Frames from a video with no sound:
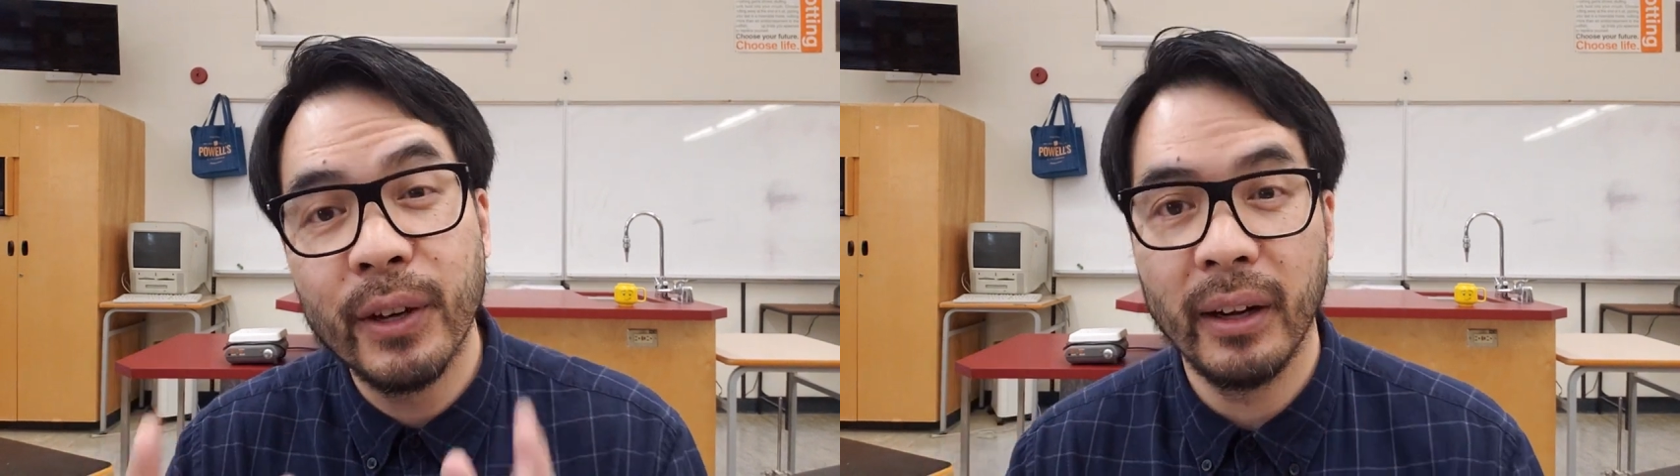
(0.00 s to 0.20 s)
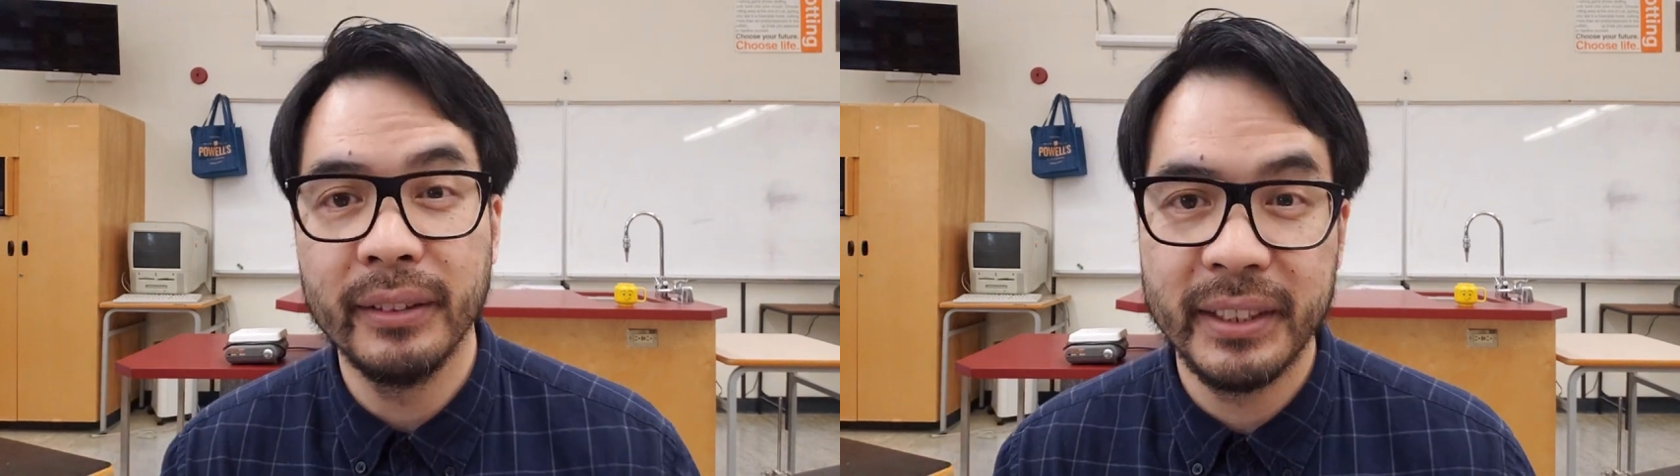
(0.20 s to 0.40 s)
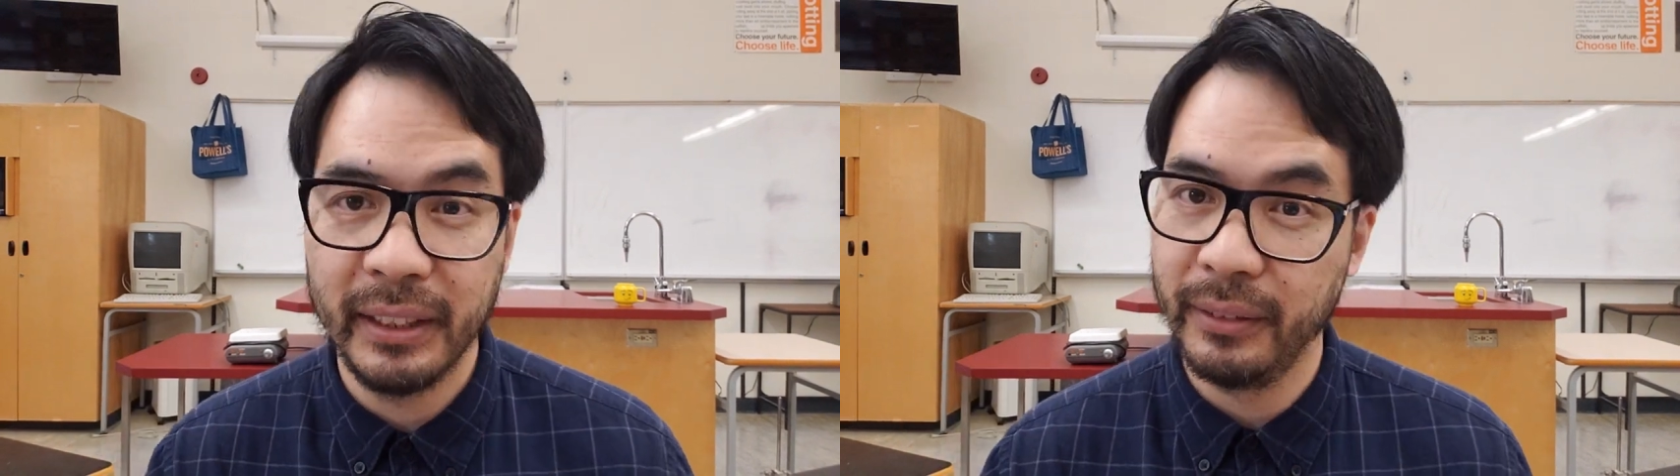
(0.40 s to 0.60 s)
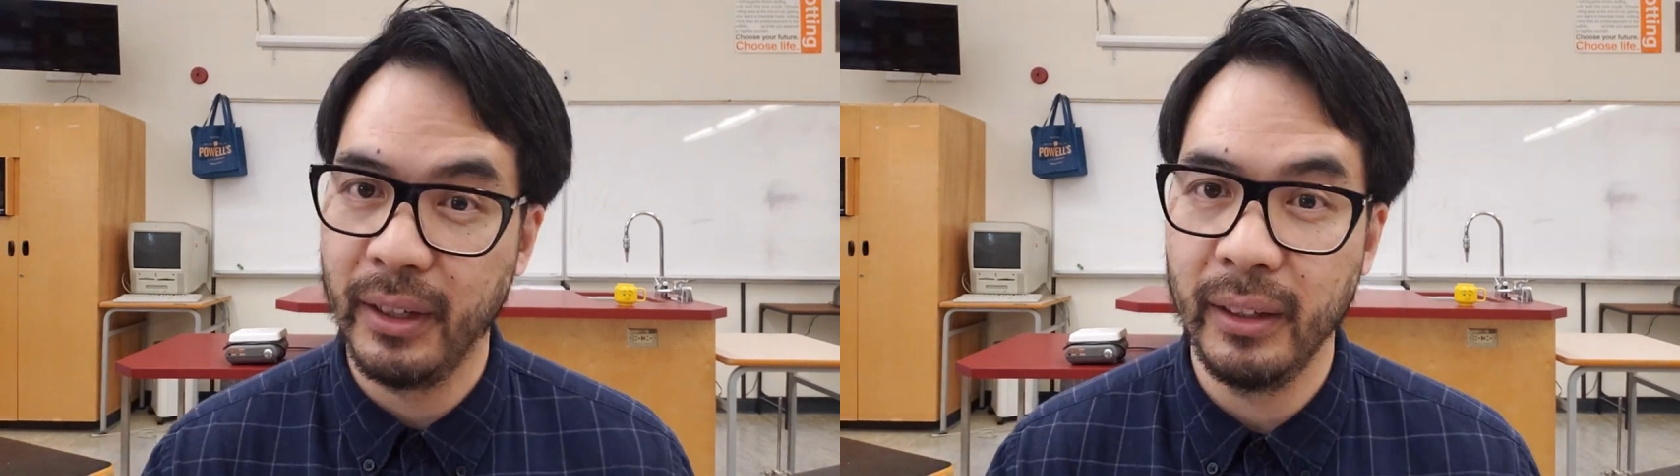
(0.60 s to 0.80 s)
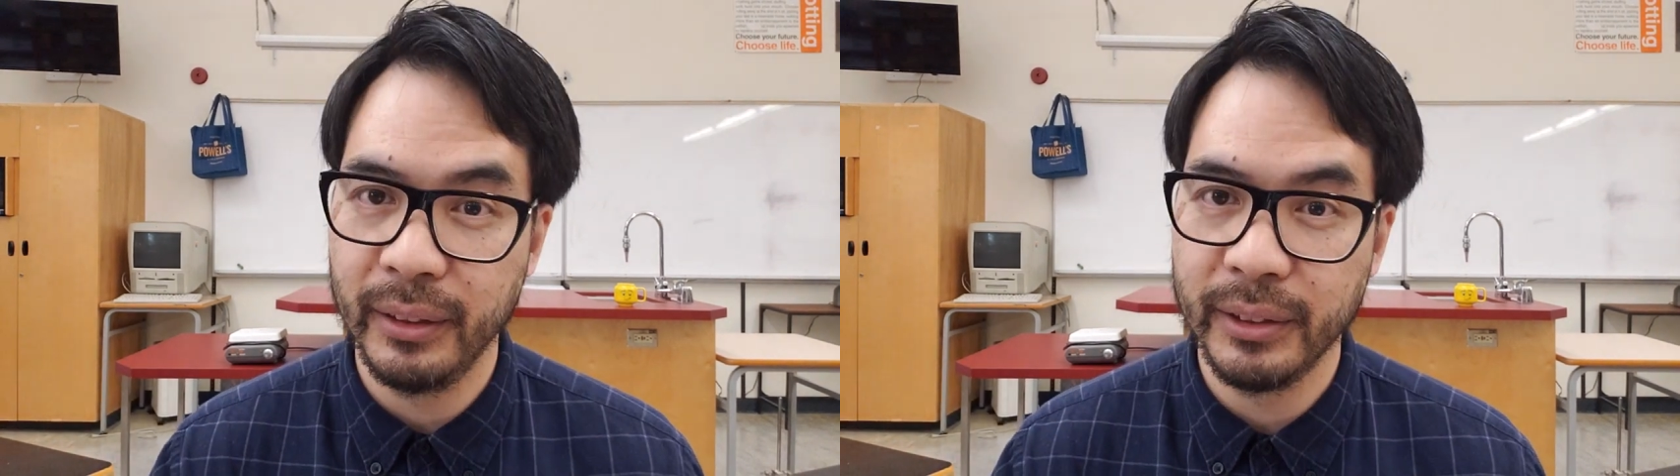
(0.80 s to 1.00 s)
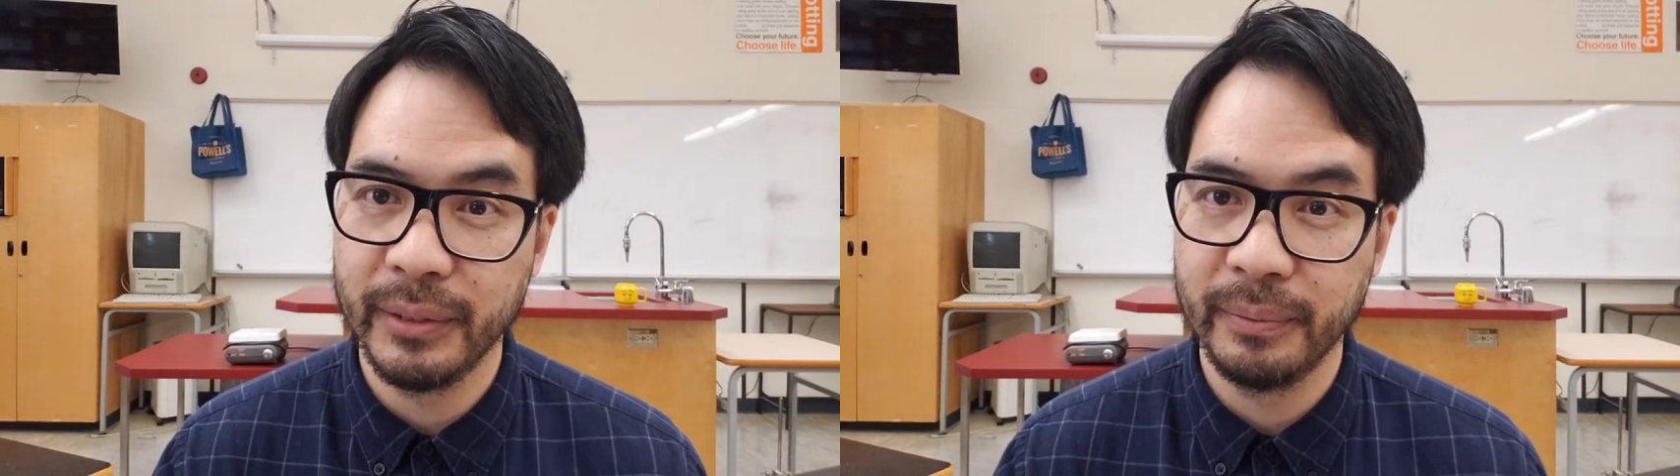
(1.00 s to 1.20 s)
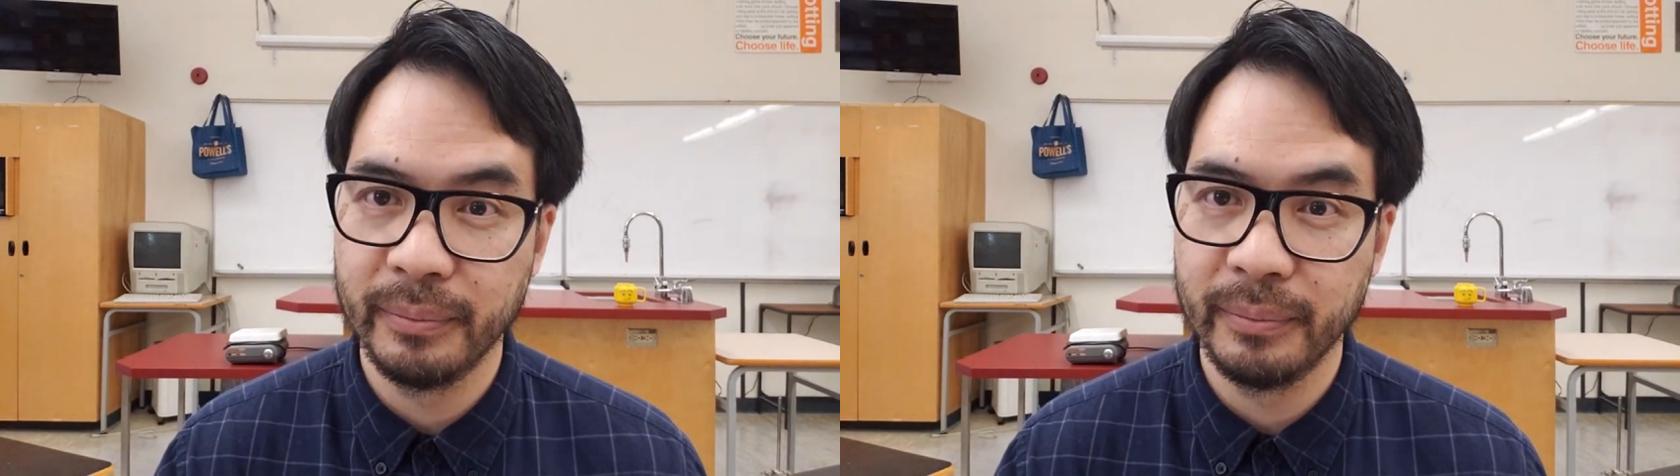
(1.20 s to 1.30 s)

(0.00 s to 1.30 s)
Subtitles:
content knowledge.